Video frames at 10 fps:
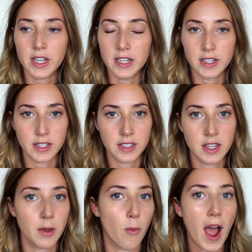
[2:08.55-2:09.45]

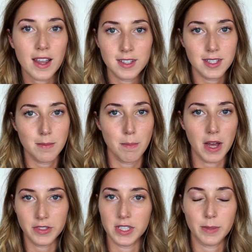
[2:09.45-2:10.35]
The wax doesn't
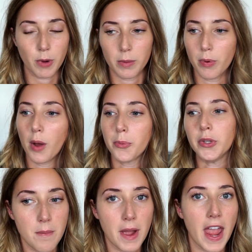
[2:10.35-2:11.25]
melt and spread
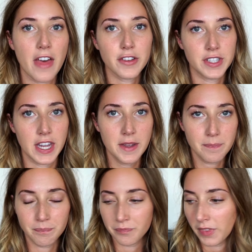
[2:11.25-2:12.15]
properly. My other
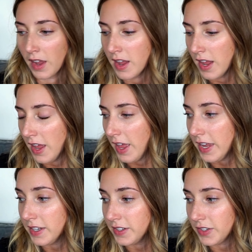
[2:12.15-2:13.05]
tip
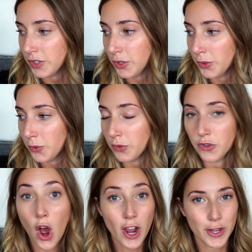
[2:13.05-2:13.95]
is to
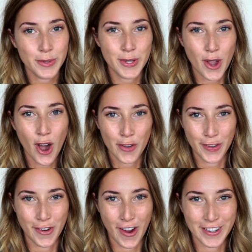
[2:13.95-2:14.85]
not use the
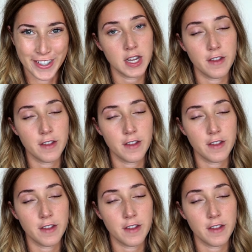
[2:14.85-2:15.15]
coffee grinder.